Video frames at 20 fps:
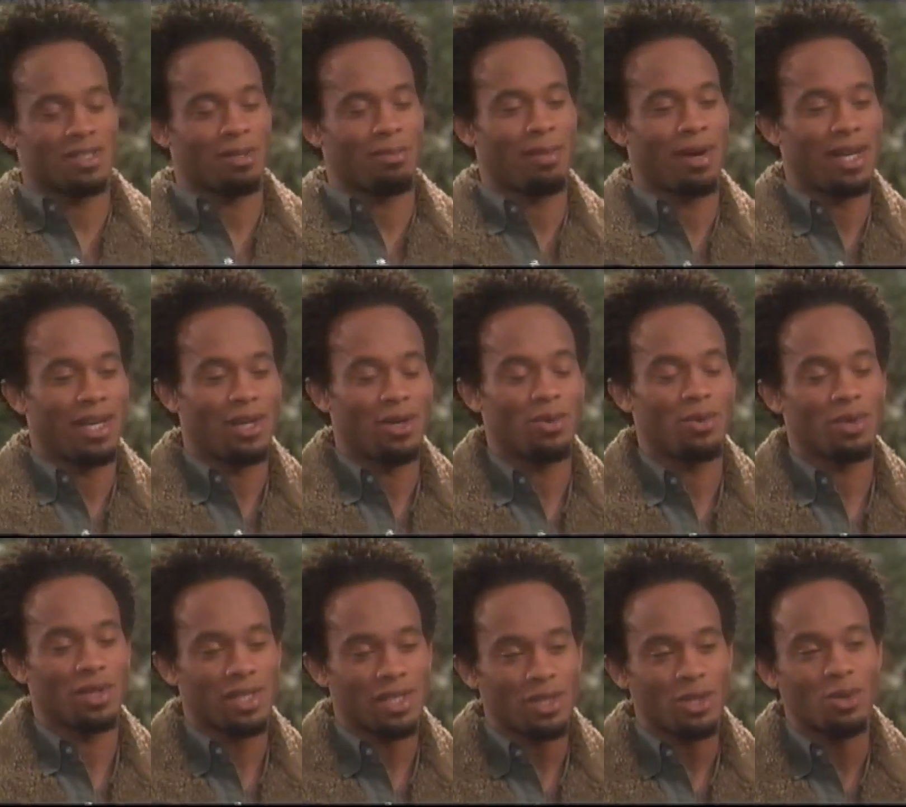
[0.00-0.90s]
somebody who
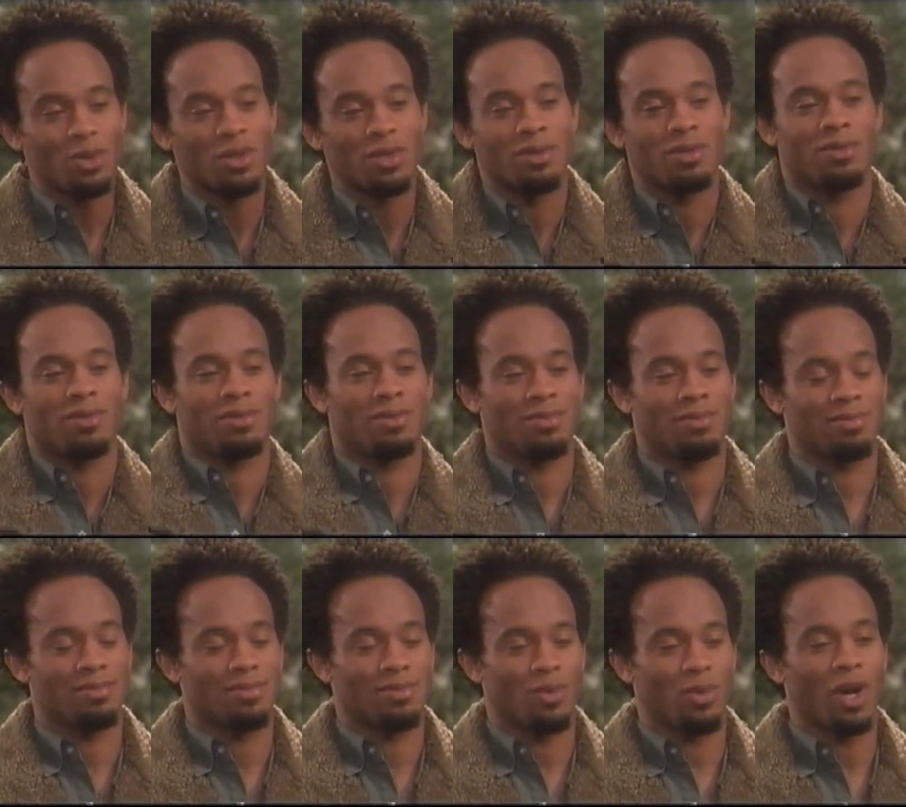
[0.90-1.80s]
really knew
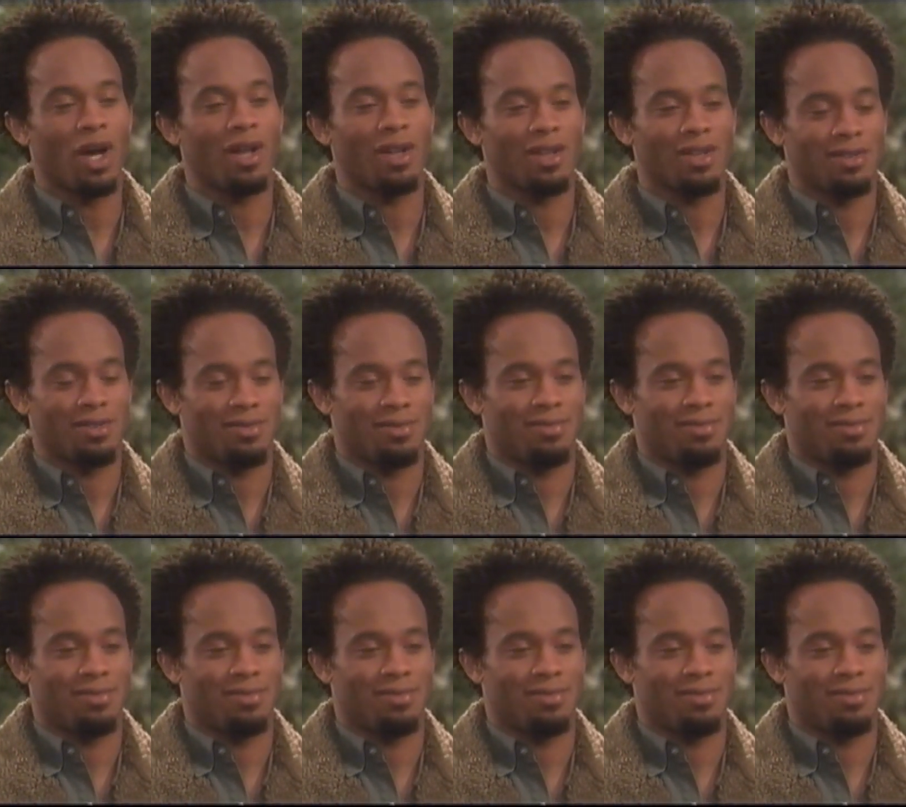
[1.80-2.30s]
her well.